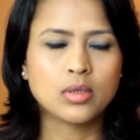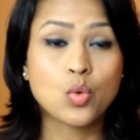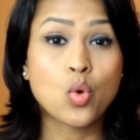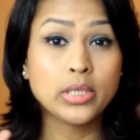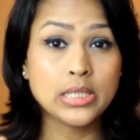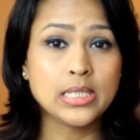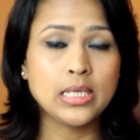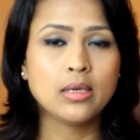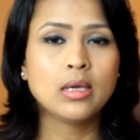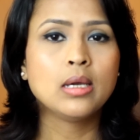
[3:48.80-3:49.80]

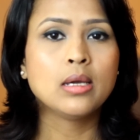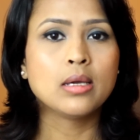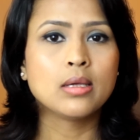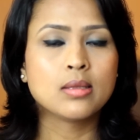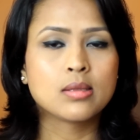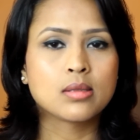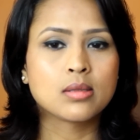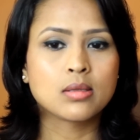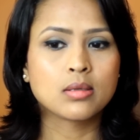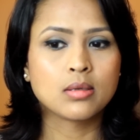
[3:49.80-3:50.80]
quantity is,
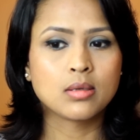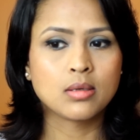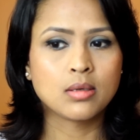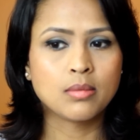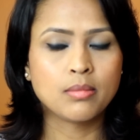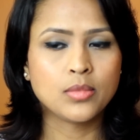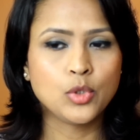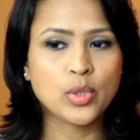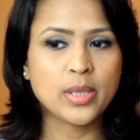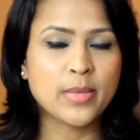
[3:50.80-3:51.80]

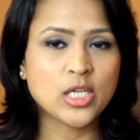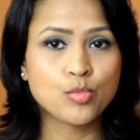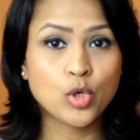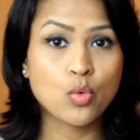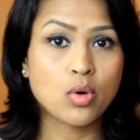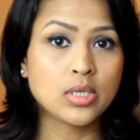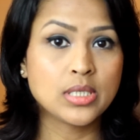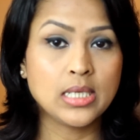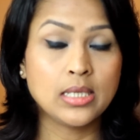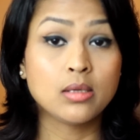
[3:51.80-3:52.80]
you get much more
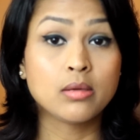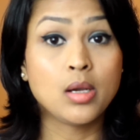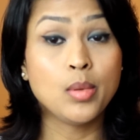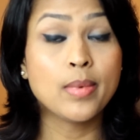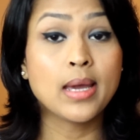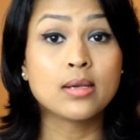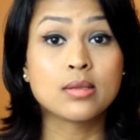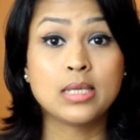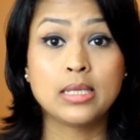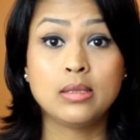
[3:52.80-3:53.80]
quantity in the creamy mattes
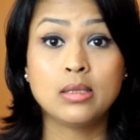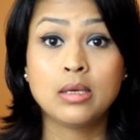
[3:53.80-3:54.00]
than